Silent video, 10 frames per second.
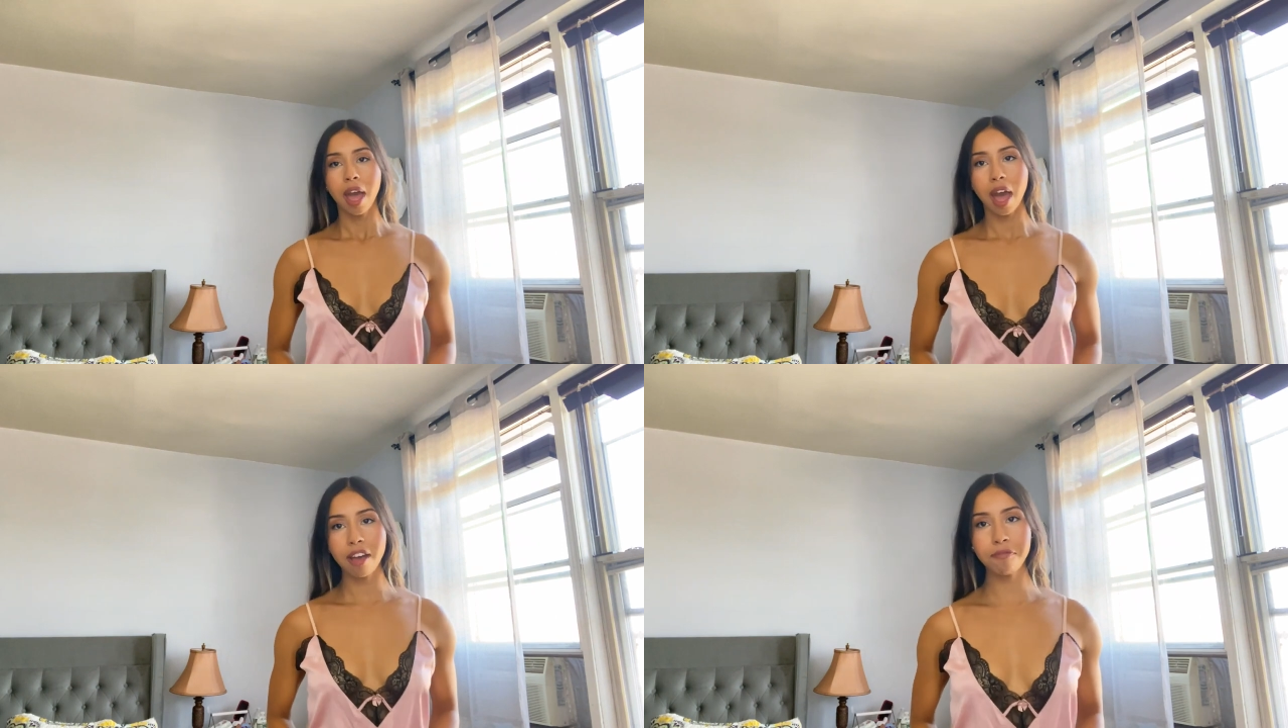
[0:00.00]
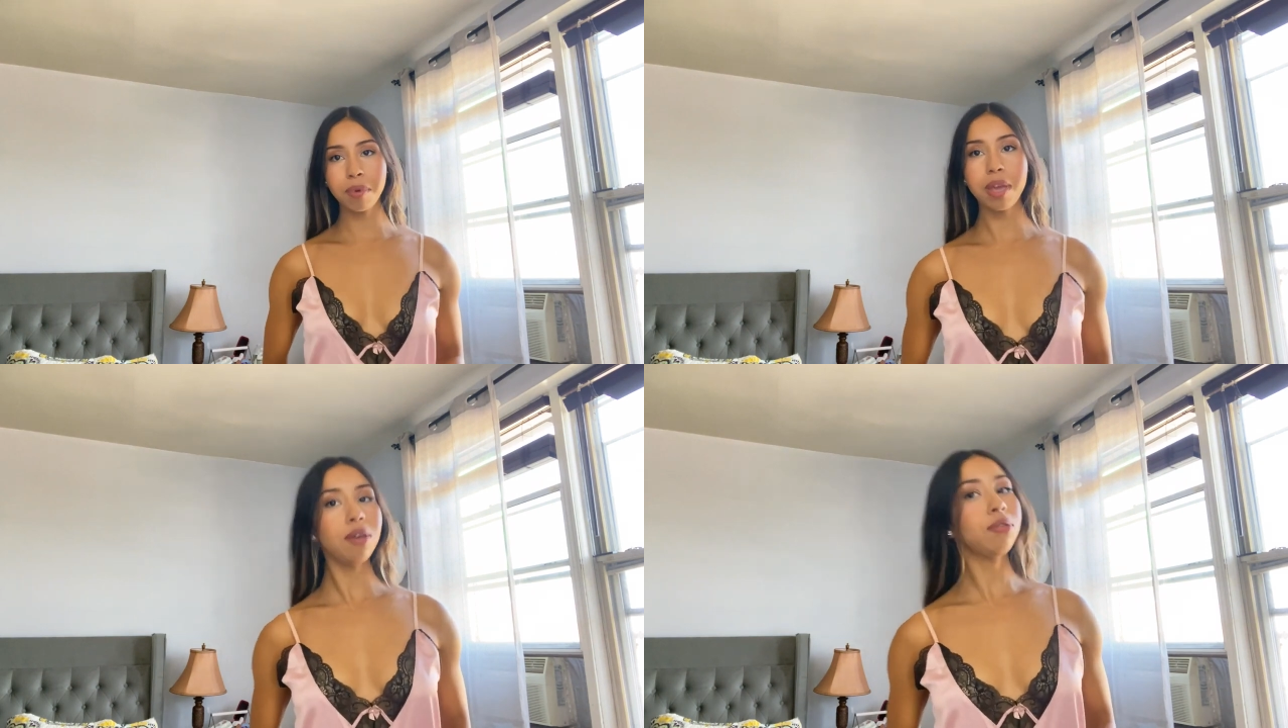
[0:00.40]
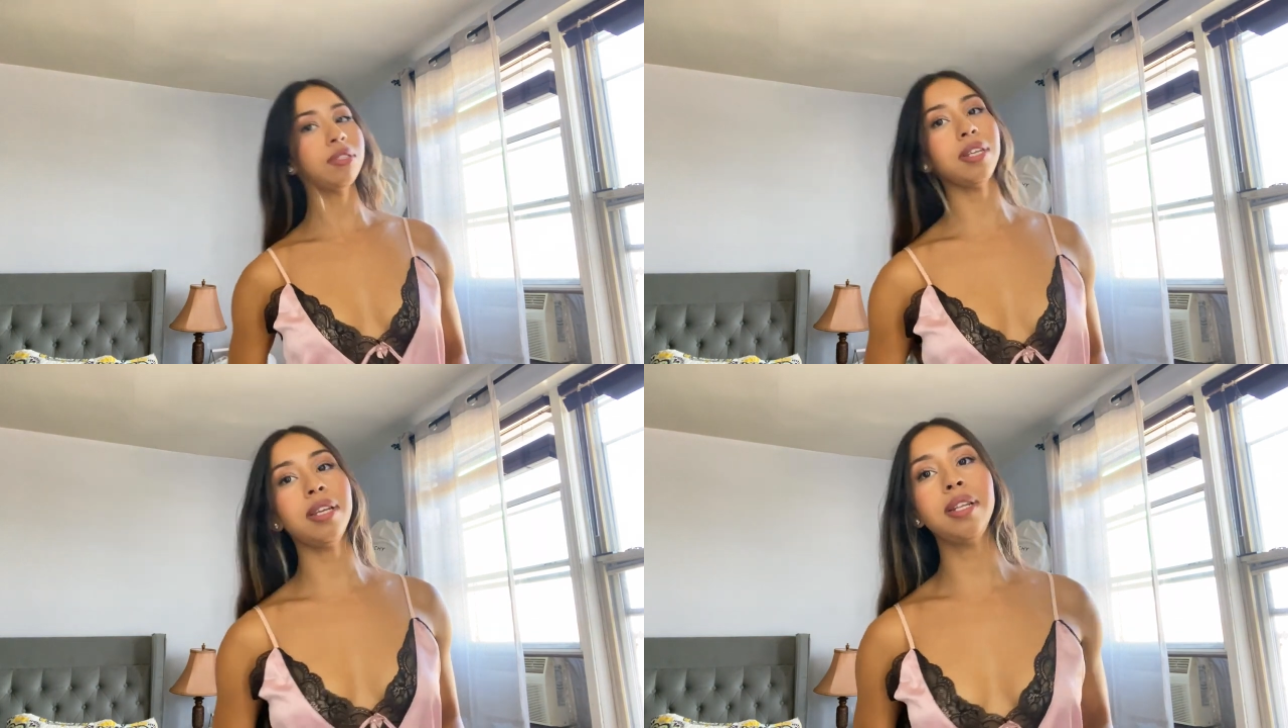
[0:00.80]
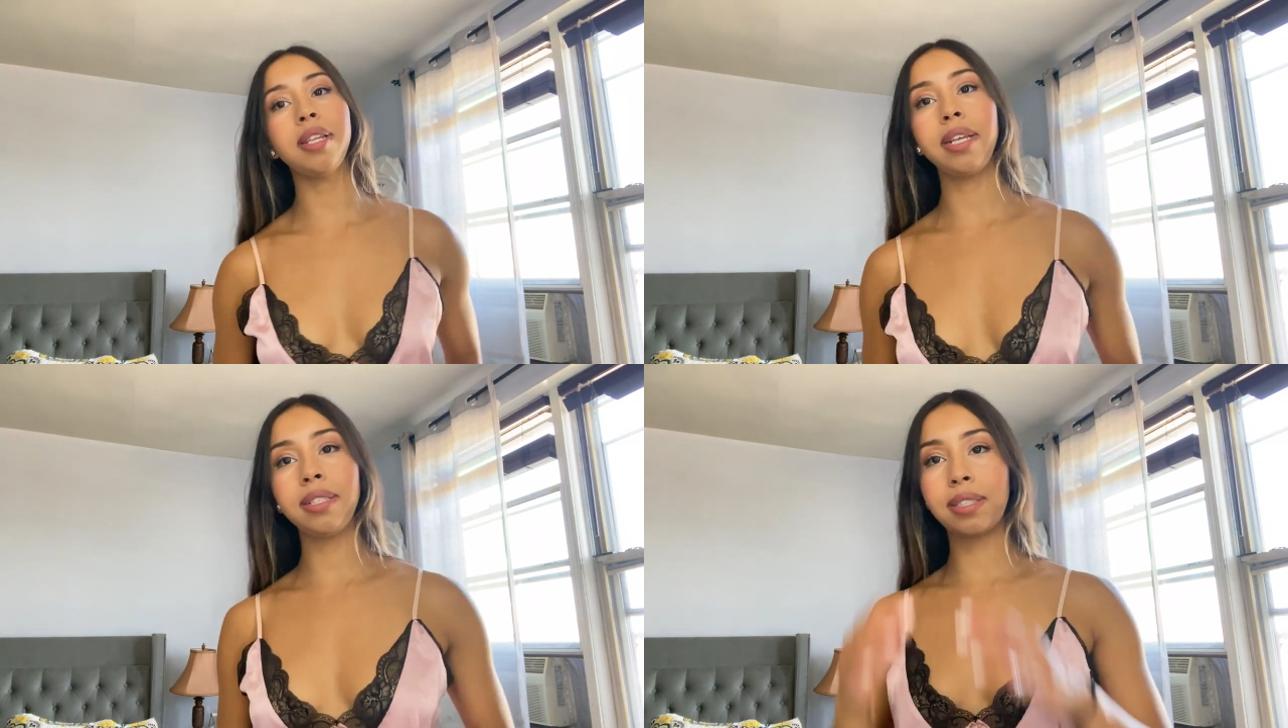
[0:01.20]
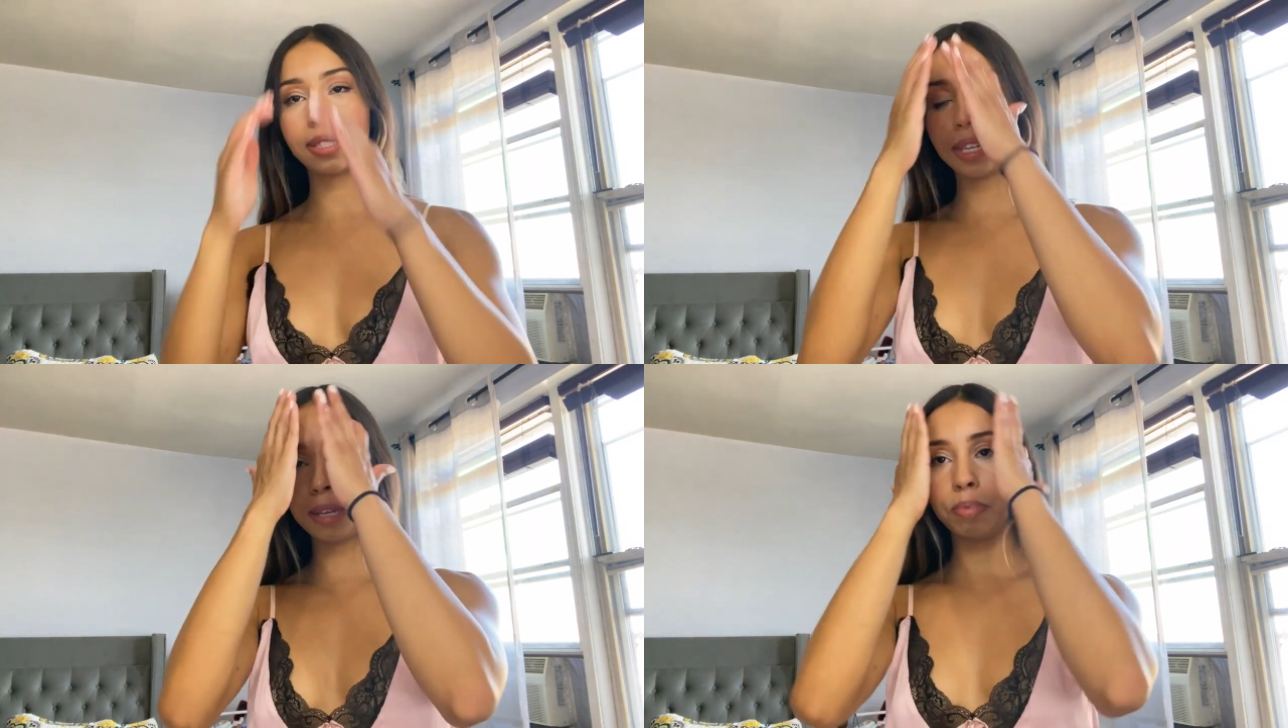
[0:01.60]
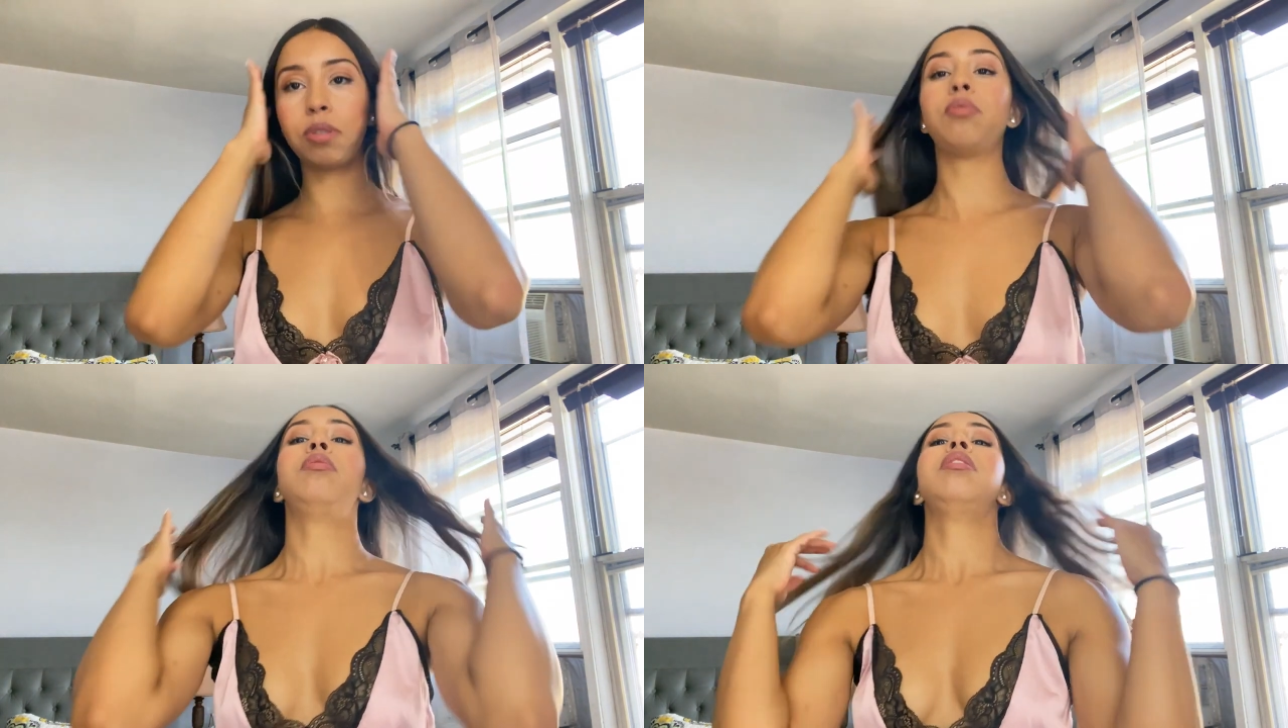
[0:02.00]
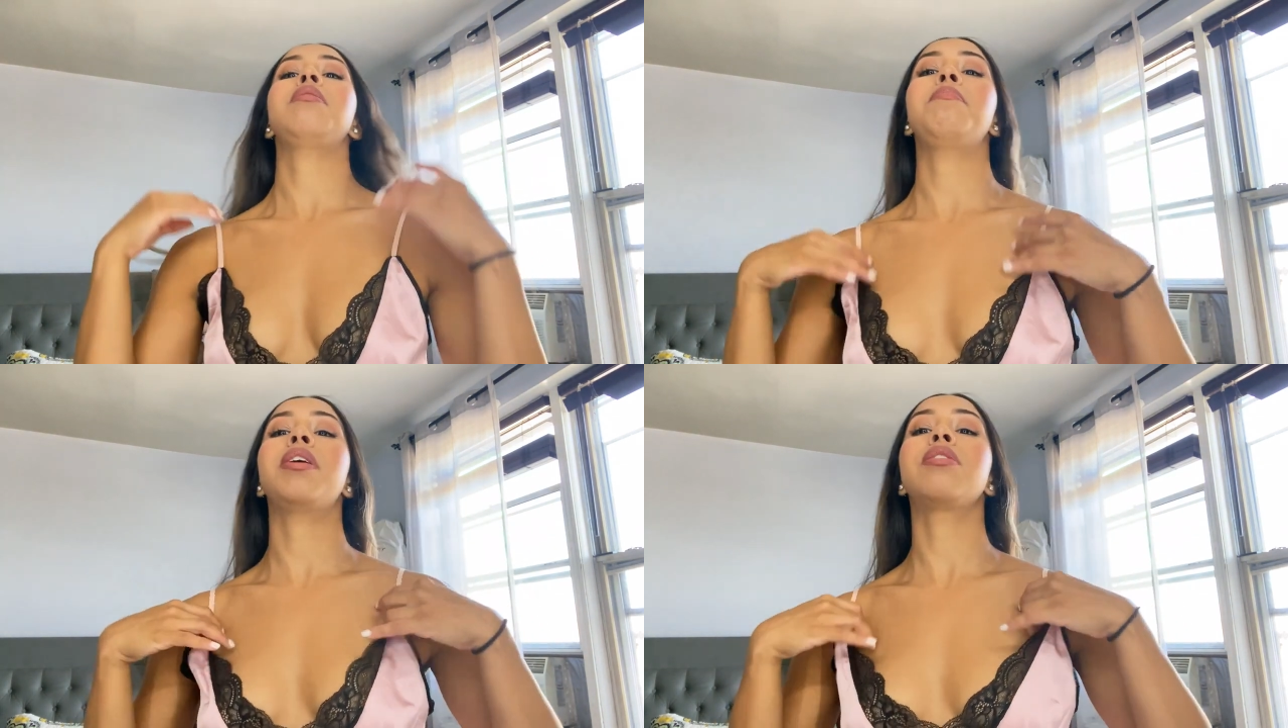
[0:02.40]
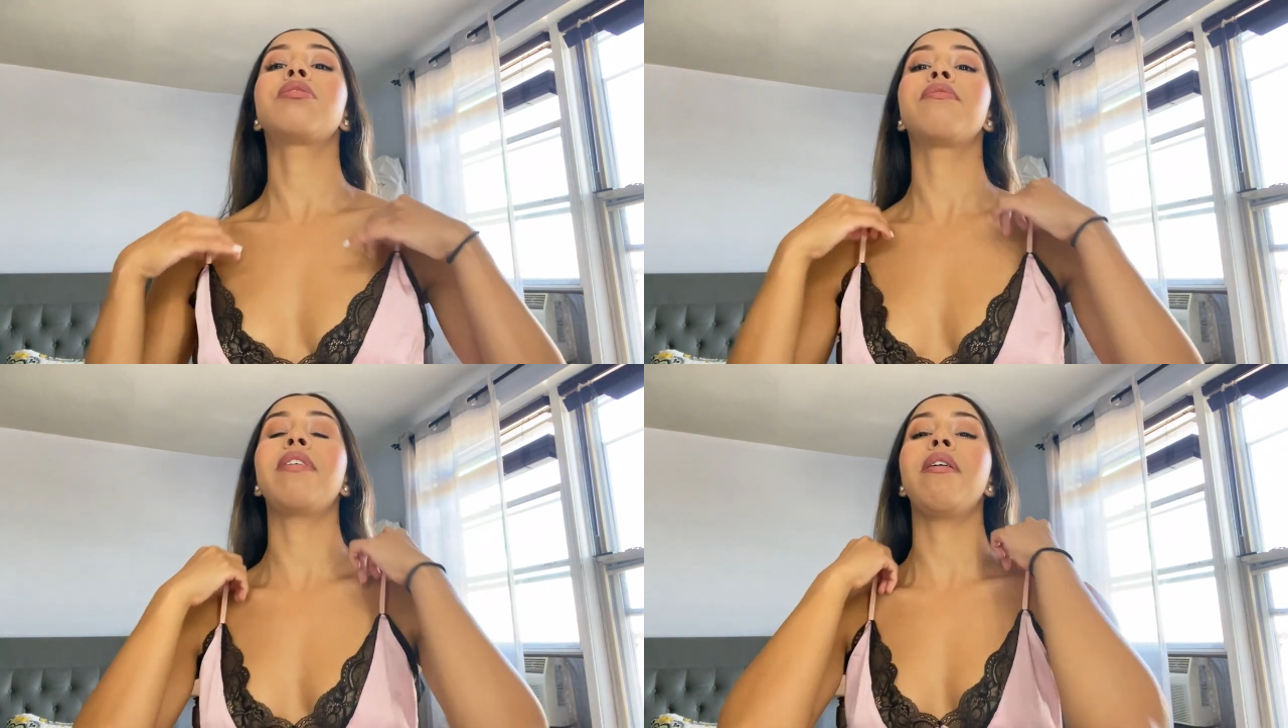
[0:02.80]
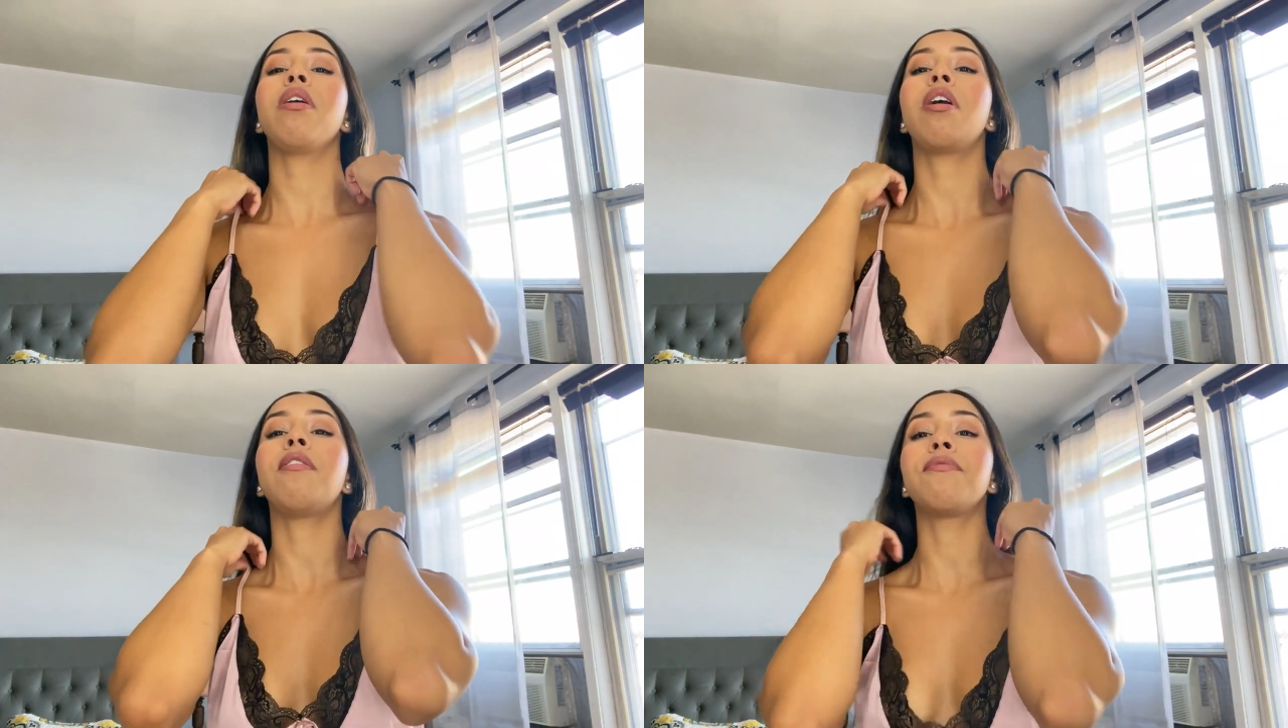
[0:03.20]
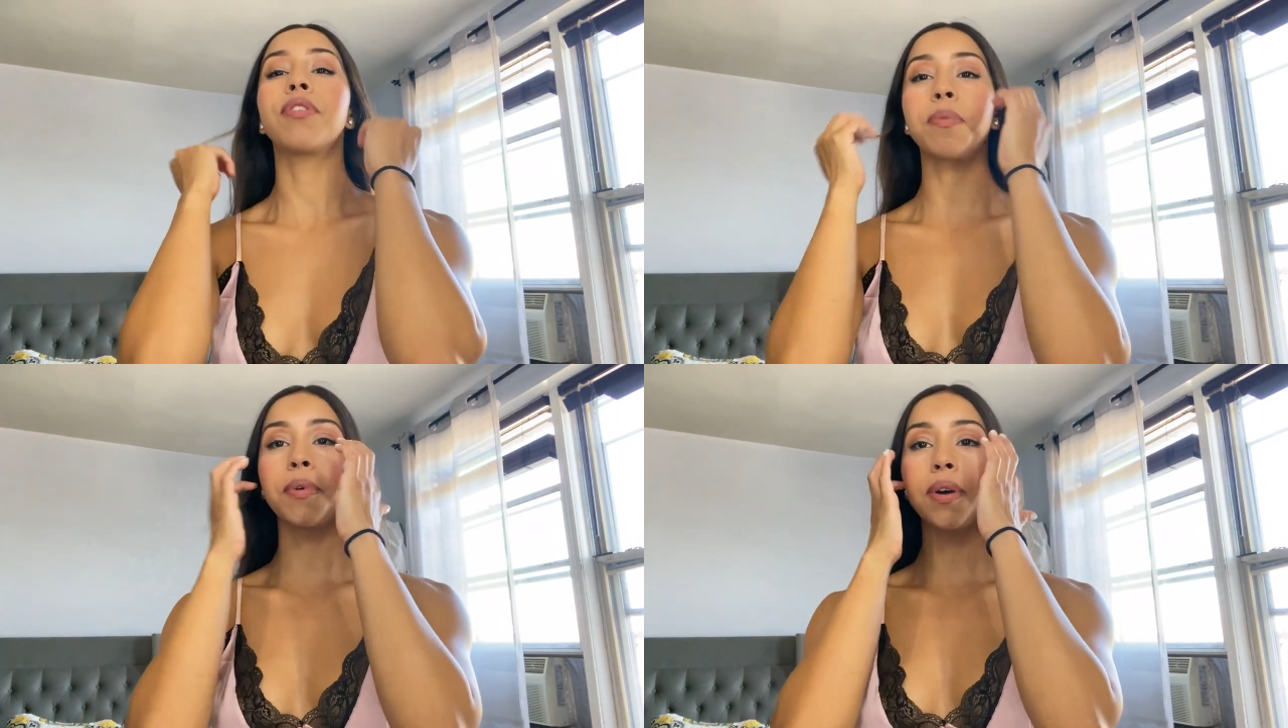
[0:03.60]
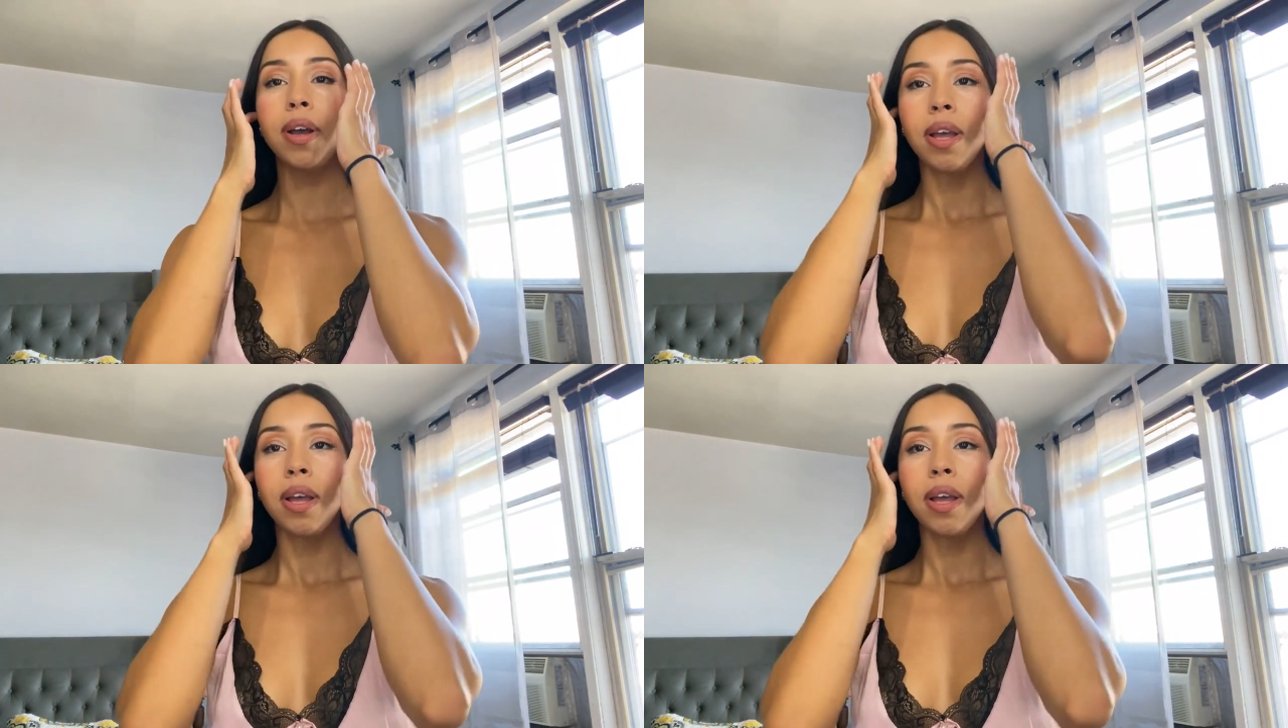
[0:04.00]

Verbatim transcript: I've been using these slips to sleep because they're very comfortable,